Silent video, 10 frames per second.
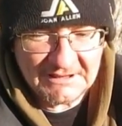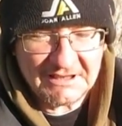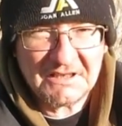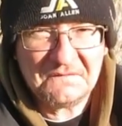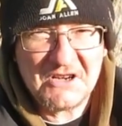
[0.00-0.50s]

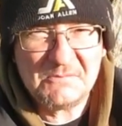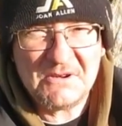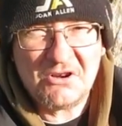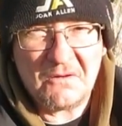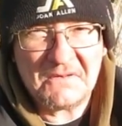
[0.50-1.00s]
I'm going to finish
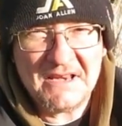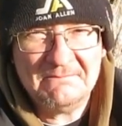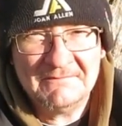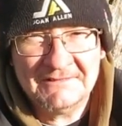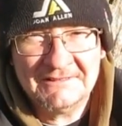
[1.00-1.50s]
my coffee,
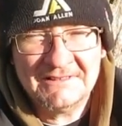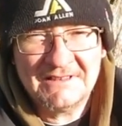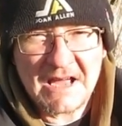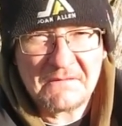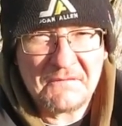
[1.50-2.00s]

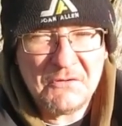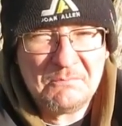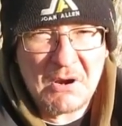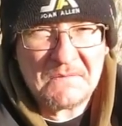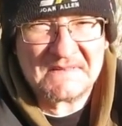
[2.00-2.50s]
have a few
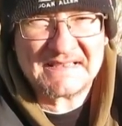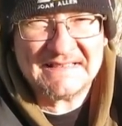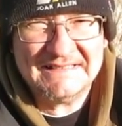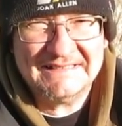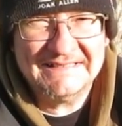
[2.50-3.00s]

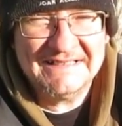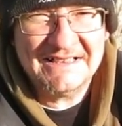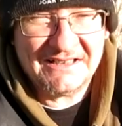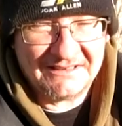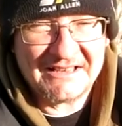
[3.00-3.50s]
puffs,
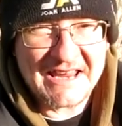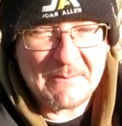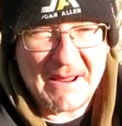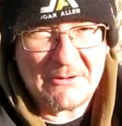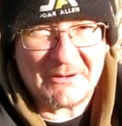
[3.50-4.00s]
and then you
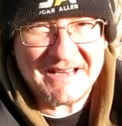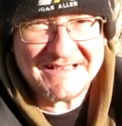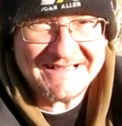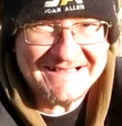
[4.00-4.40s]
get back on it.